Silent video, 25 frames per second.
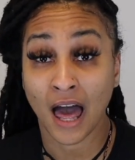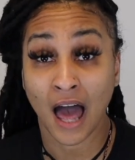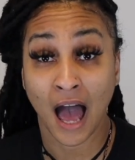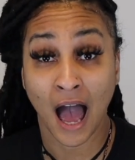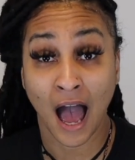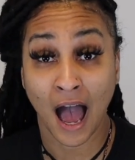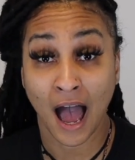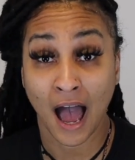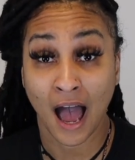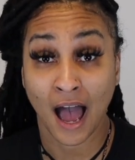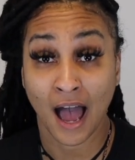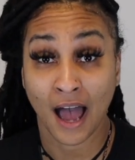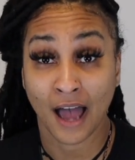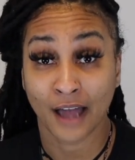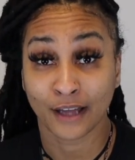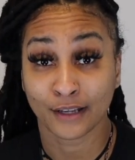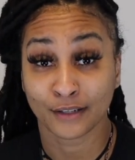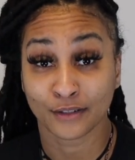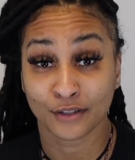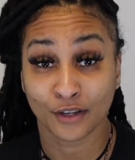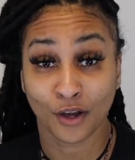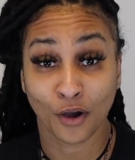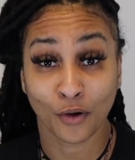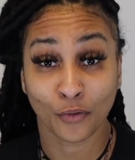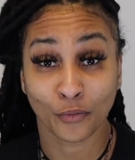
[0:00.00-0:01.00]

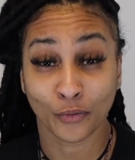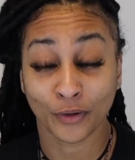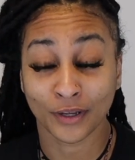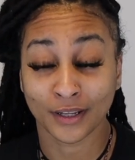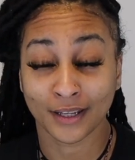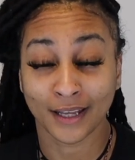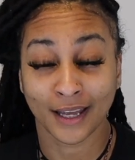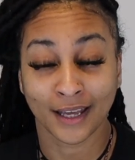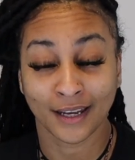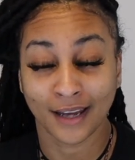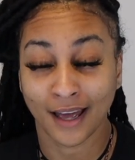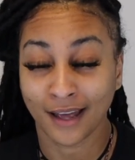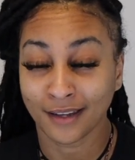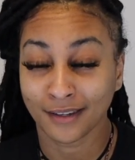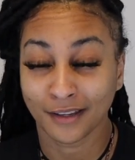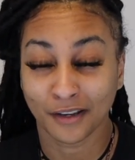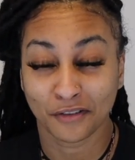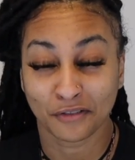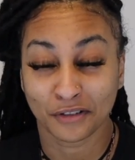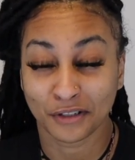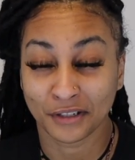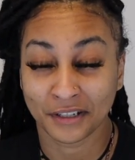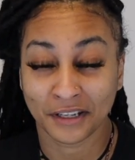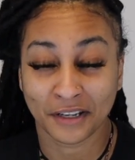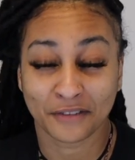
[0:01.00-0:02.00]
I don't really, and I
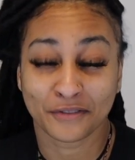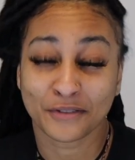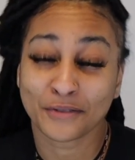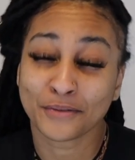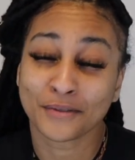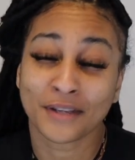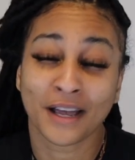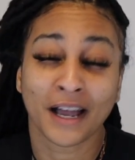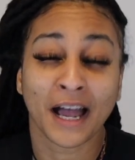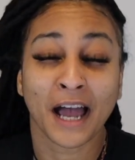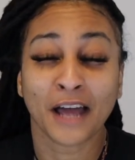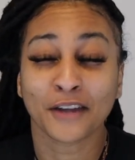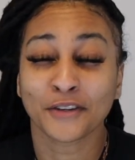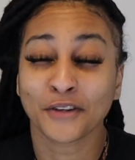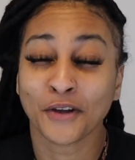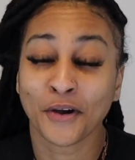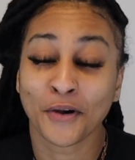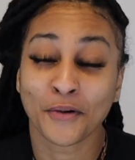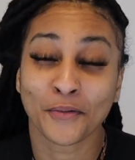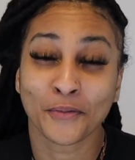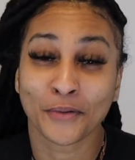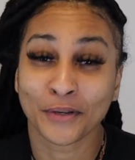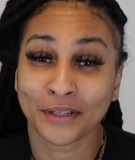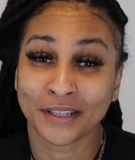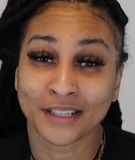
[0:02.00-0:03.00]
love her to death. She was like, I
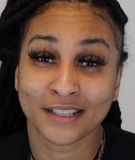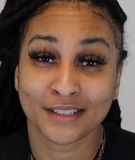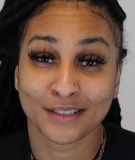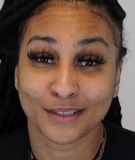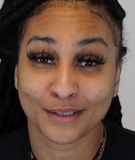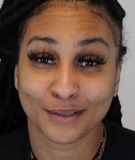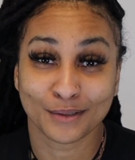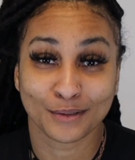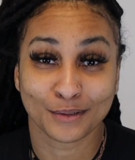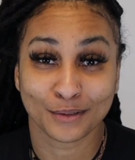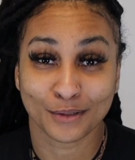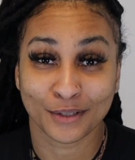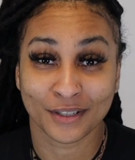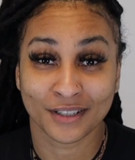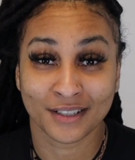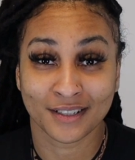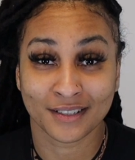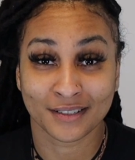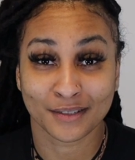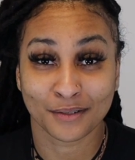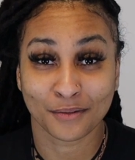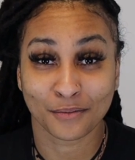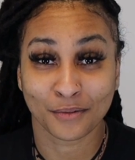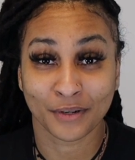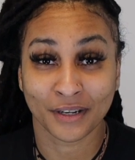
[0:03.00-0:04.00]
don't really do
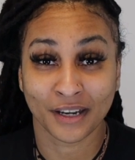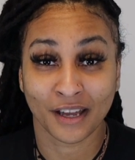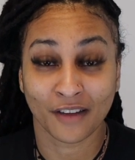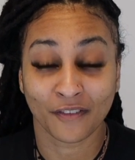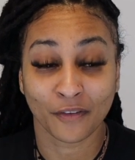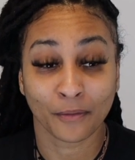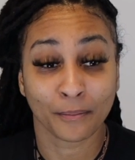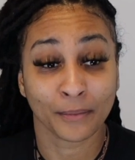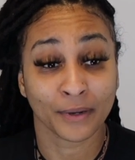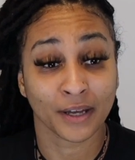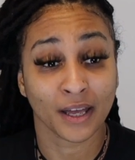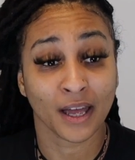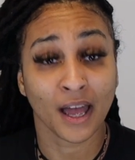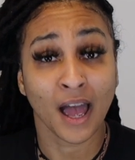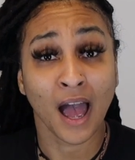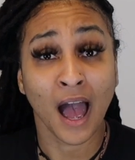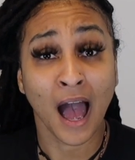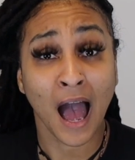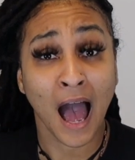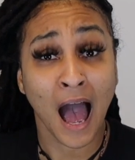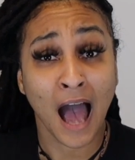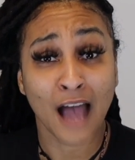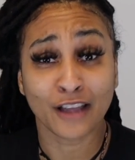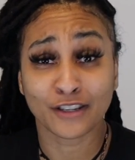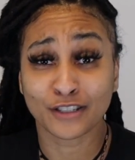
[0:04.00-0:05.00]
drugs or whatever. But
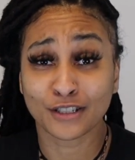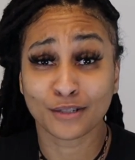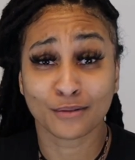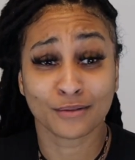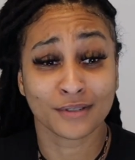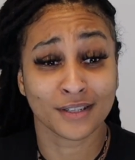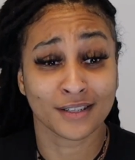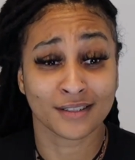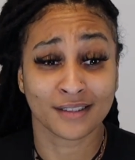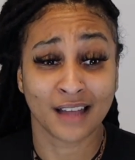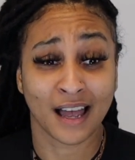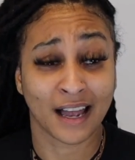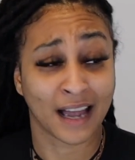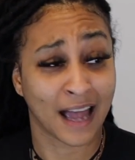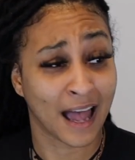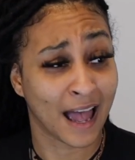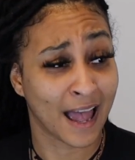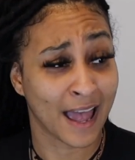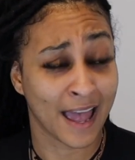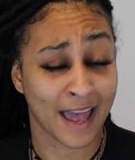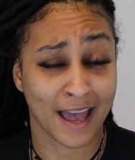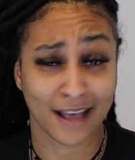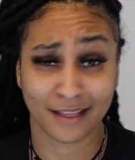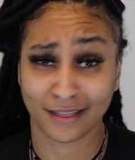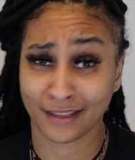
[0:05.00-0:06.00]
she was just like, I
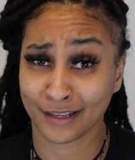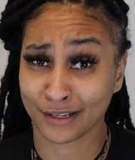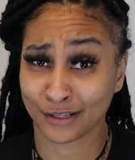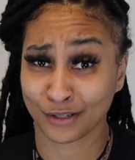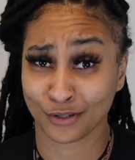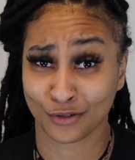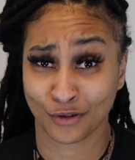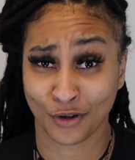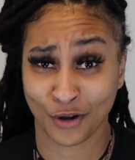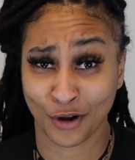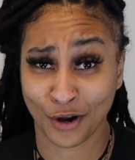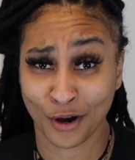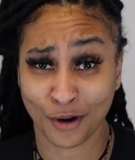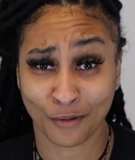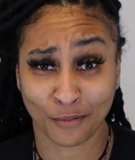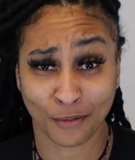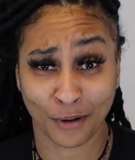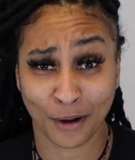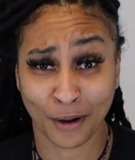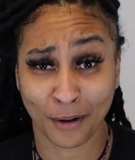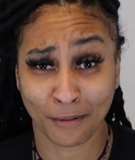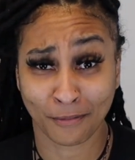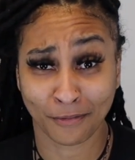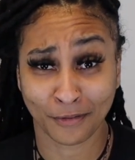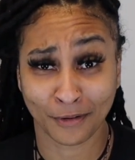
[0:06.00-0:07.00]
had this nerve
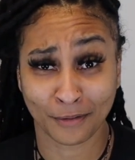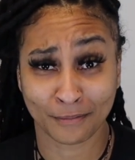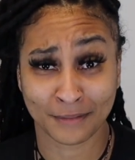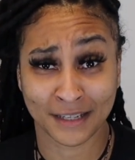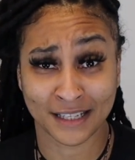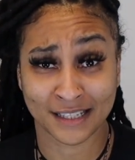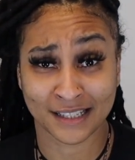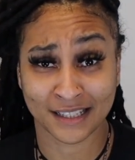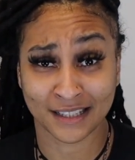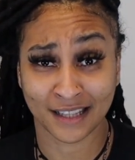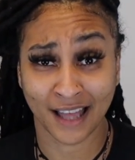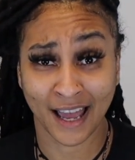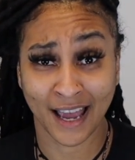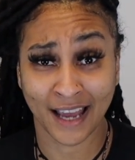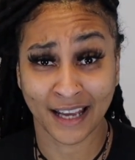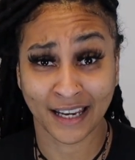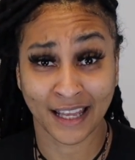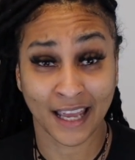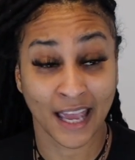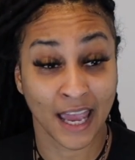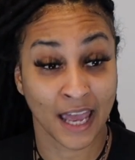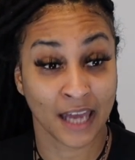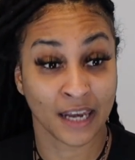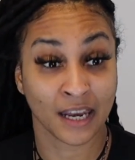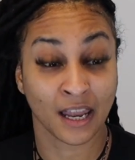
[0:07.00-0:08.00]
rope from this
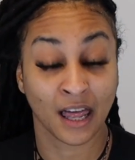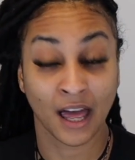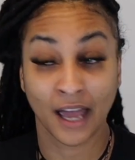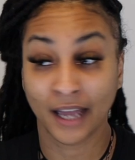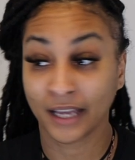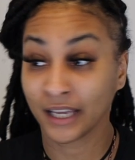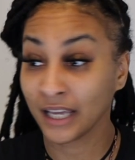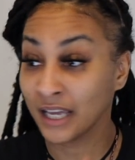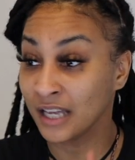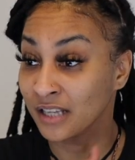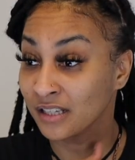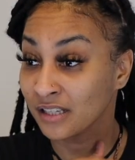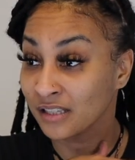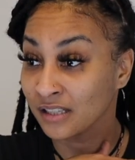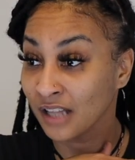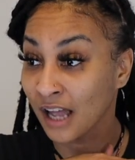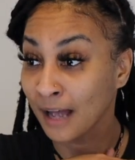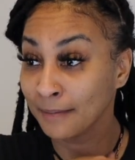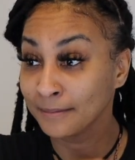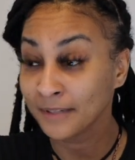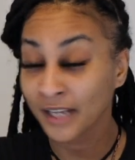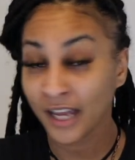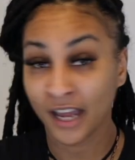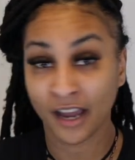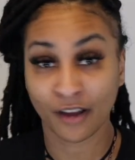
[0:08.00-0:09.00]
lady, and like it
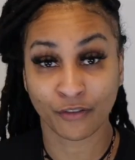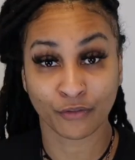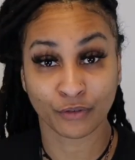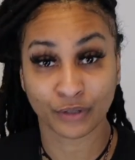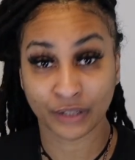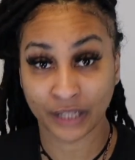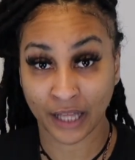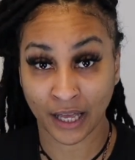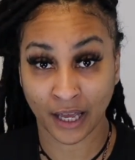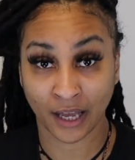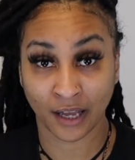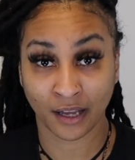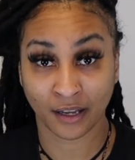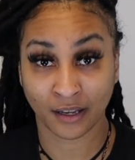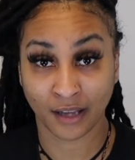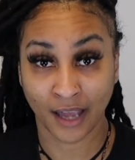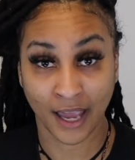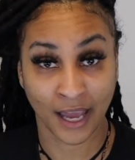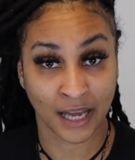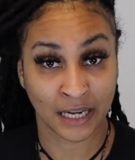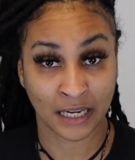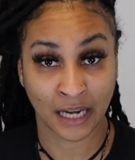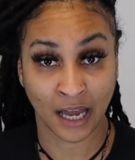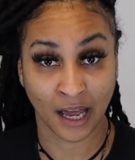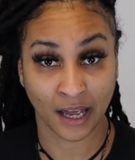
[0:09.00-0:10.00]
stopped everything
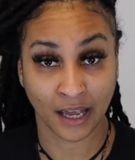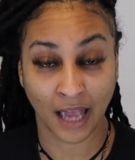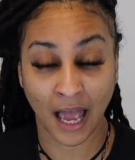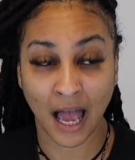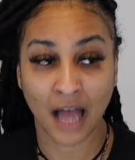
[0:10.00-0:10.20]
at night.